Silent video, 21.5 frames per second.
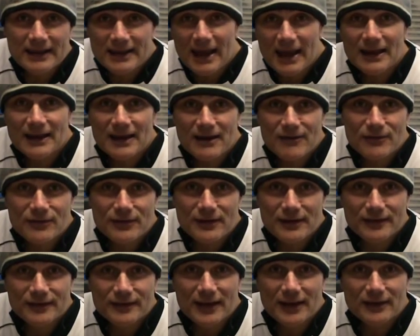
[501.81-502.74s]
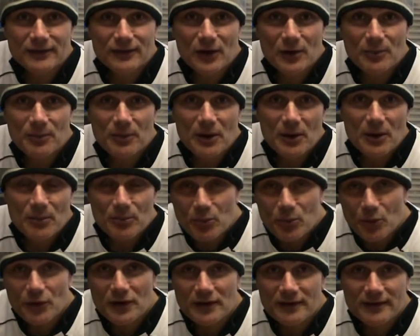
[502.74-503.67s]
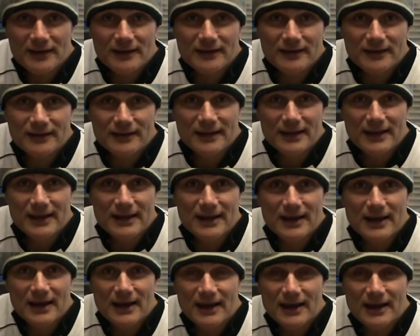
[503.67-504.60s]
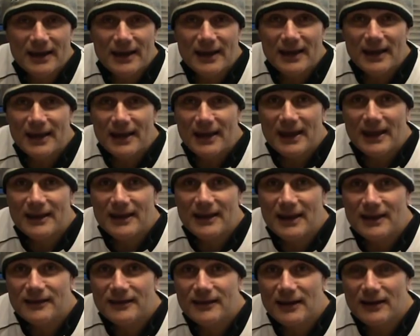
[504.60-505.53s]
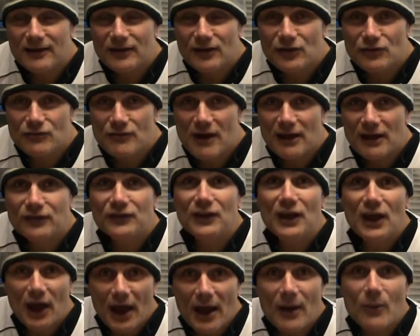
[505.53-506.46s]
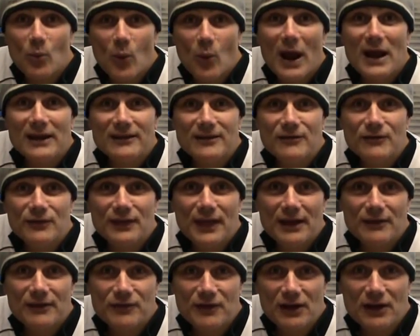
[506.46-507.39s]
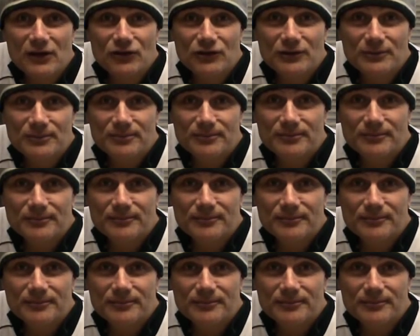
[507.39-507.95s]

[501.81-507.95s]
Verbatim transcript: getting everything set up, putting it into the uh, in, into the rest, and waiting for that fish.